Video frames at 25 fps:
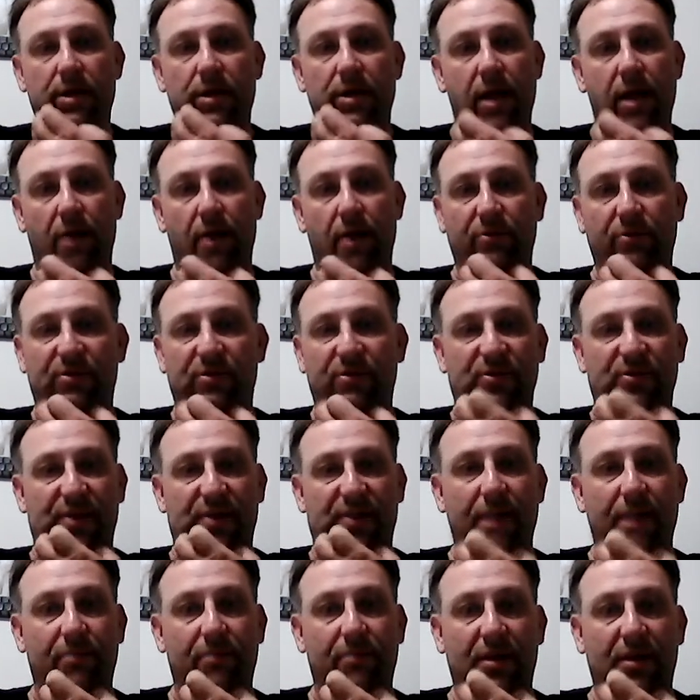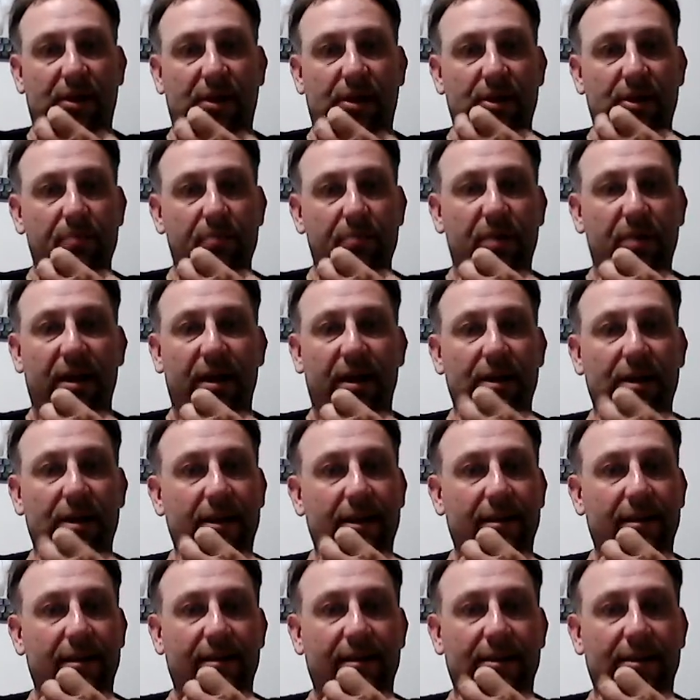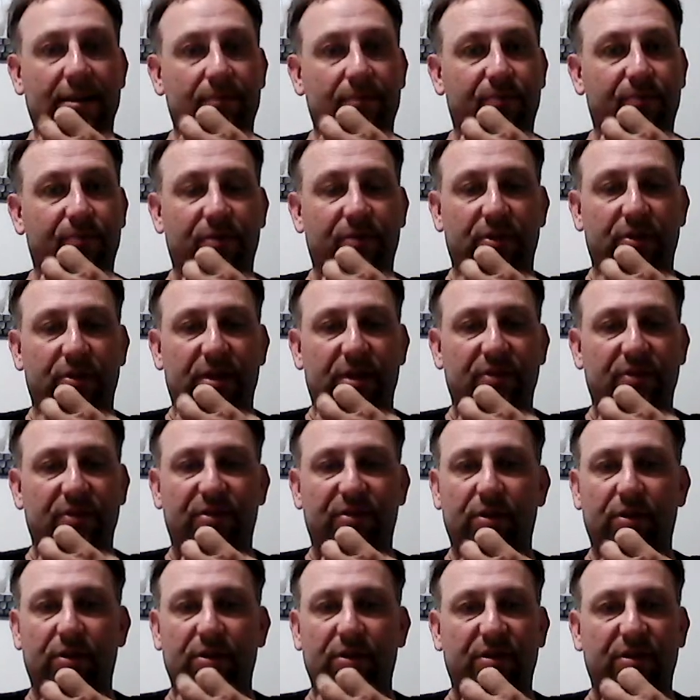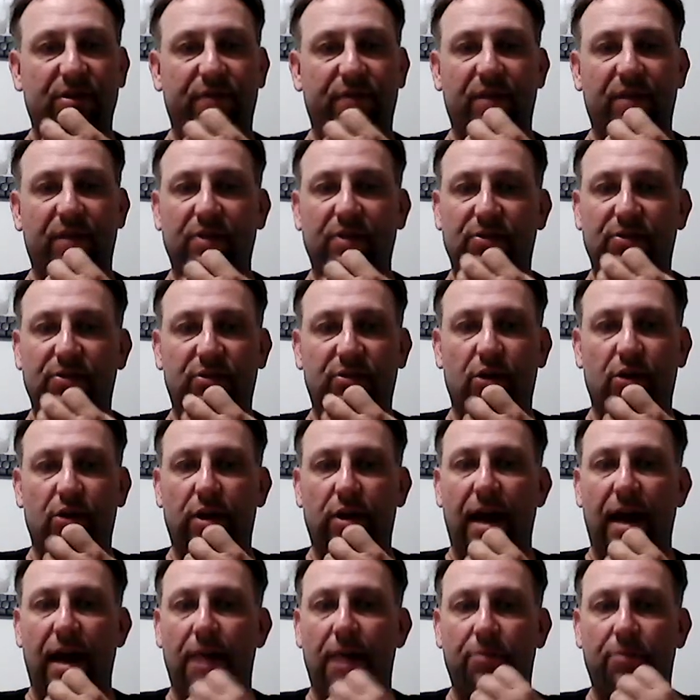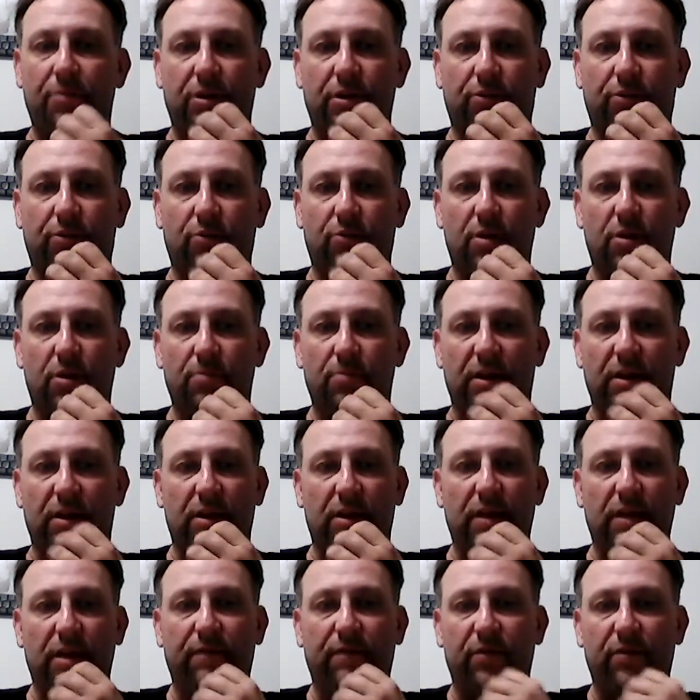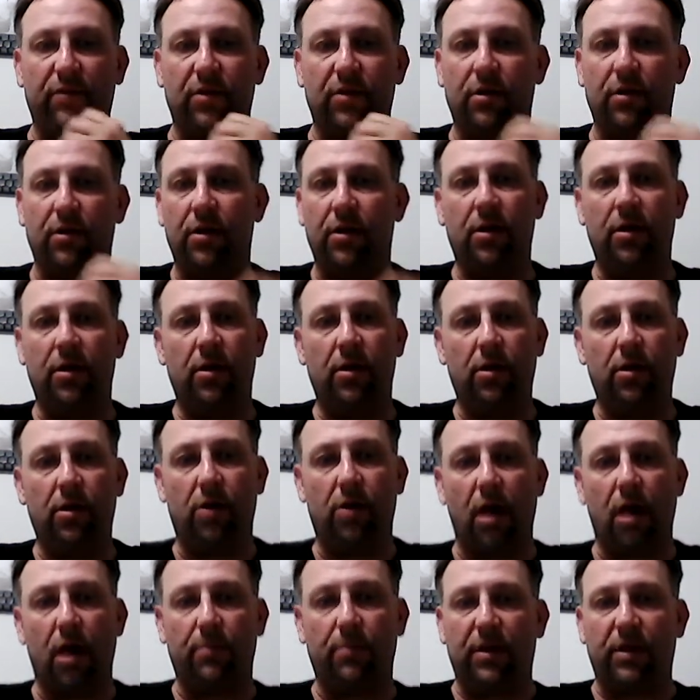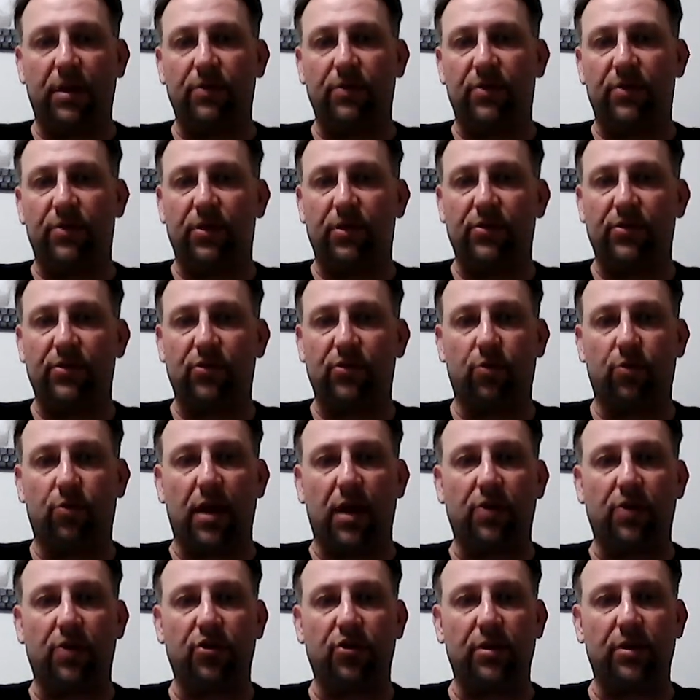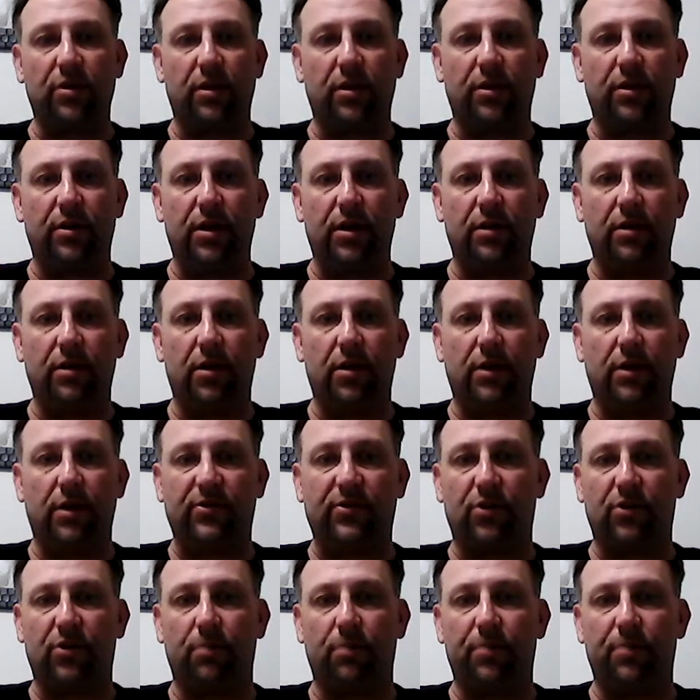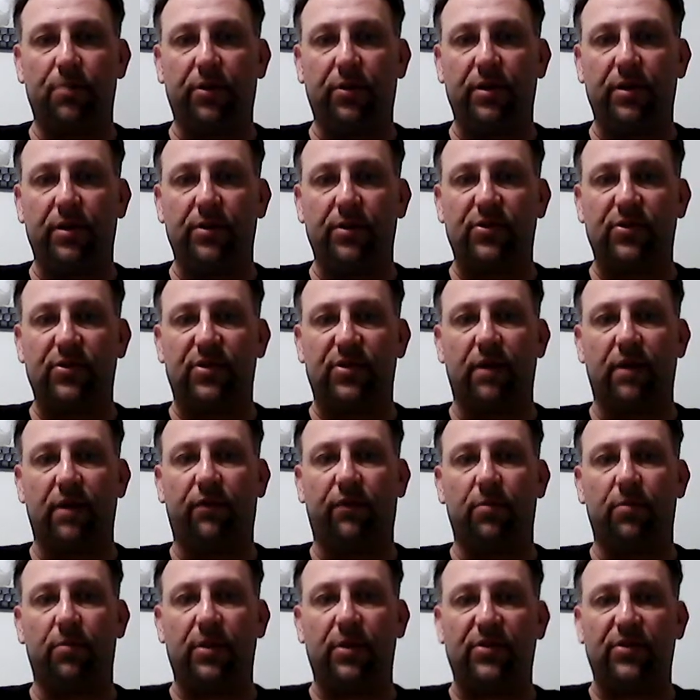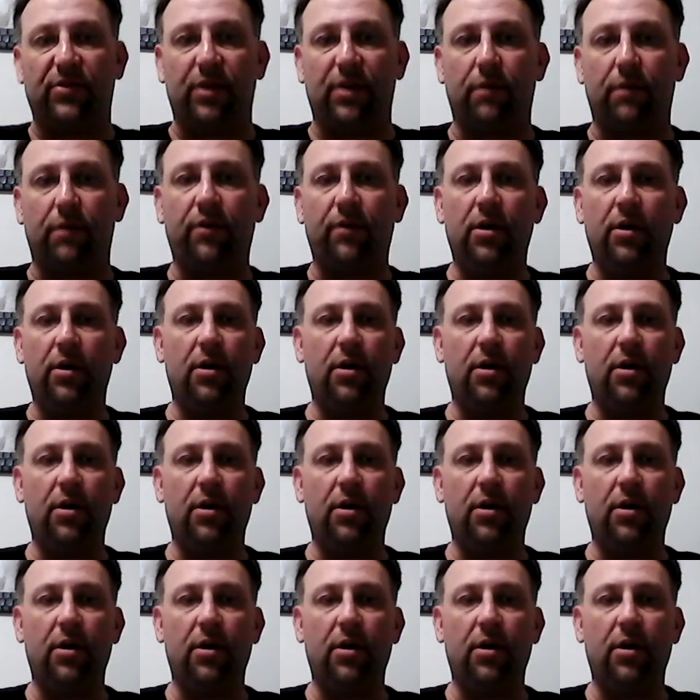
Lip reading: I was a skeptic in the beginning, and then these series of events started happening throughout my life, and it got me into this direction. And then I start building the stuff for myself.